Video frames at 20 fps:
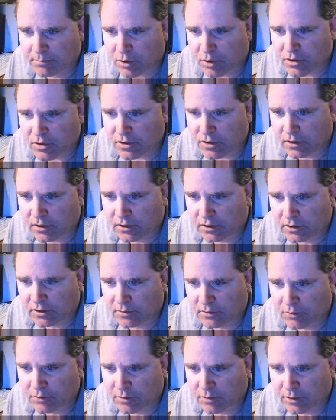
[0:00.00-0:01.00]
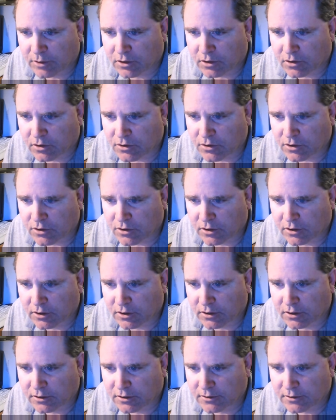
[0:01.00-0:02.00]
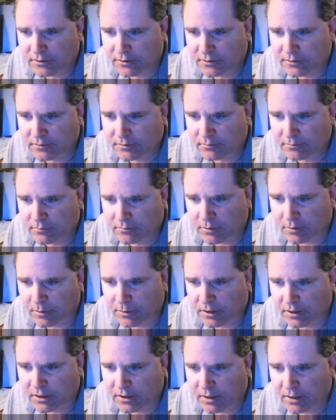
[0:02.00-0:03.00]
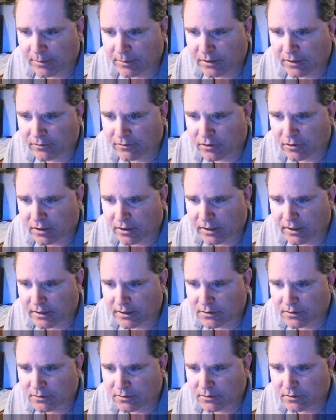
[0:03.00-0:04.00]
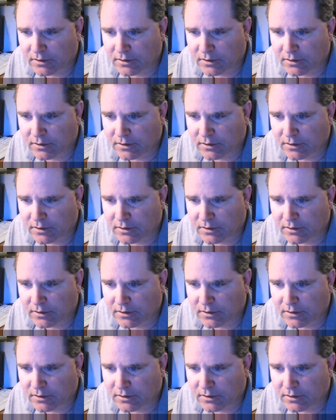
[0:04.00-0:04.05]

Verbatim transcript: personal Mormon uh, culture, uh, coming of Christ,